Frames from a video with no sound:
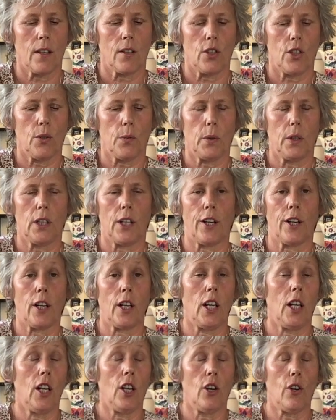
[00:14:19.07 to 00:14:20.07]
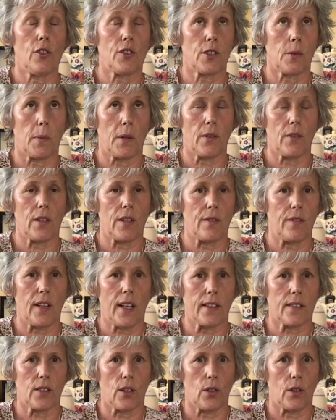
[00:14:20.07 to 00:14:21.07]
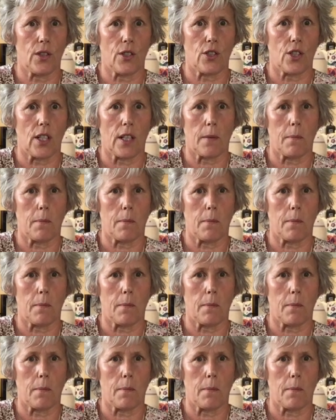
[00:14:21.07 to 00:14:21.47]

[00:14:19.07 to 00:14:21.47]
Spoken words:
You will learn lots about reflexology